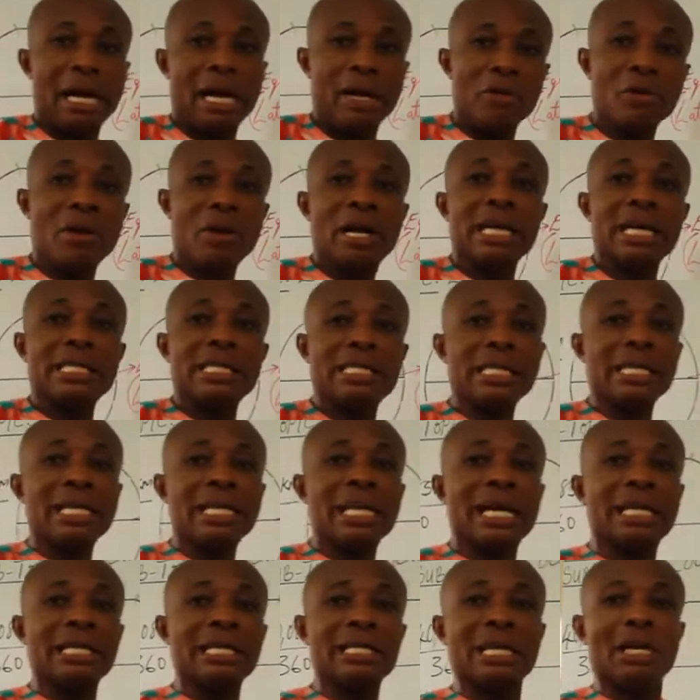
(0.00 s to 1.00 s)
You can say
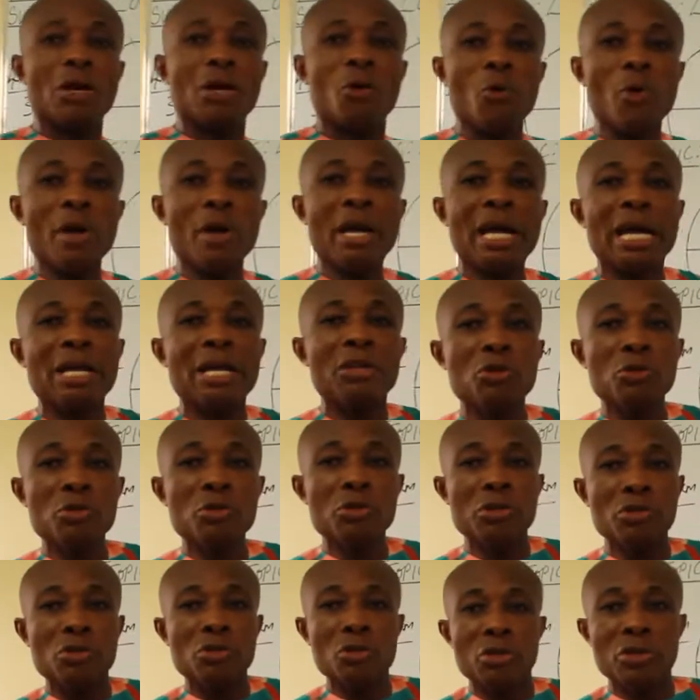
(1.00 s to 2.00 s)
that we can
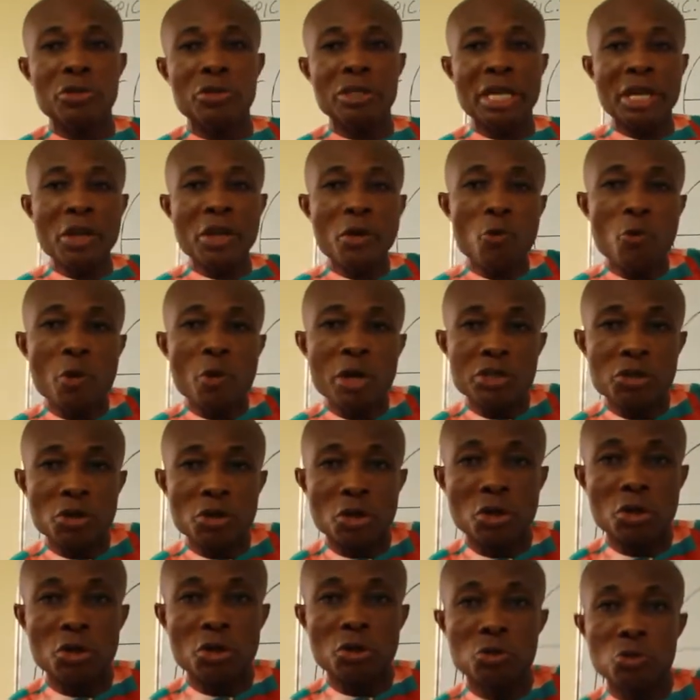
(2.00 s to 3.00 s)
use the
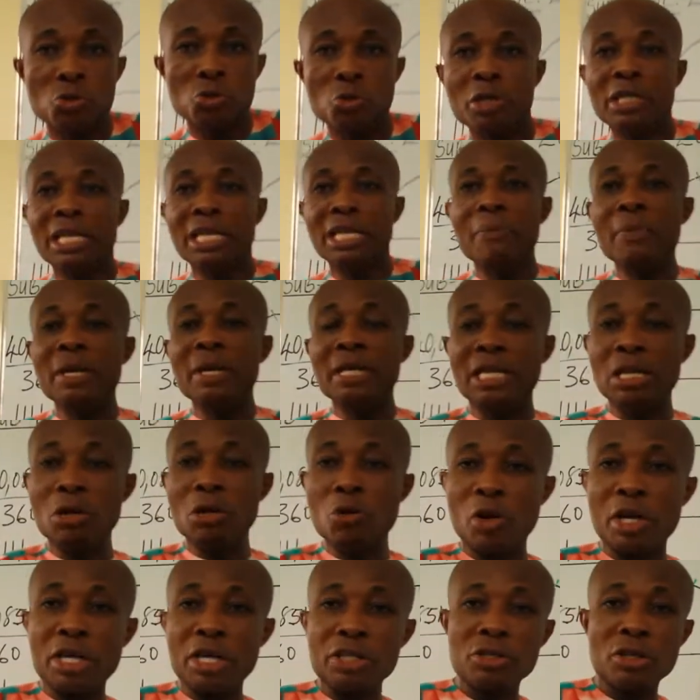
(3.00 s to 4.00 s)
equator to determine the
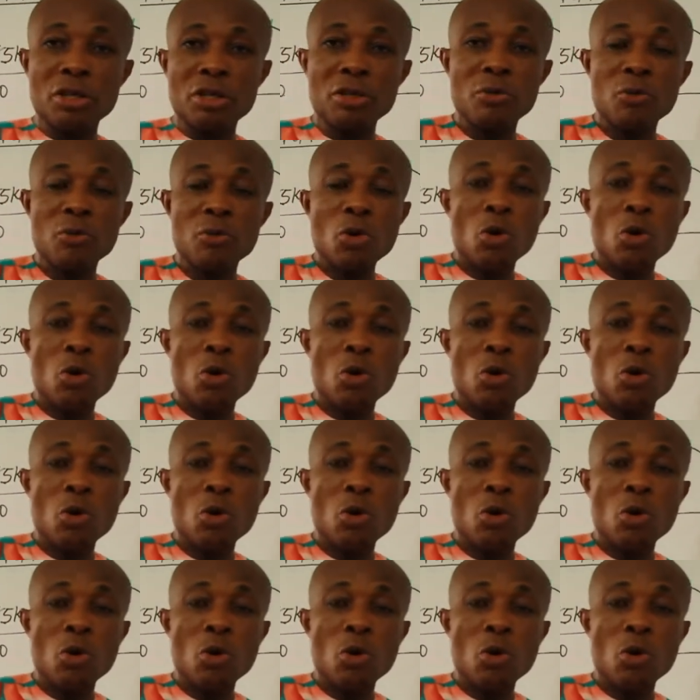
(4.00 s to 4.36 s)
location.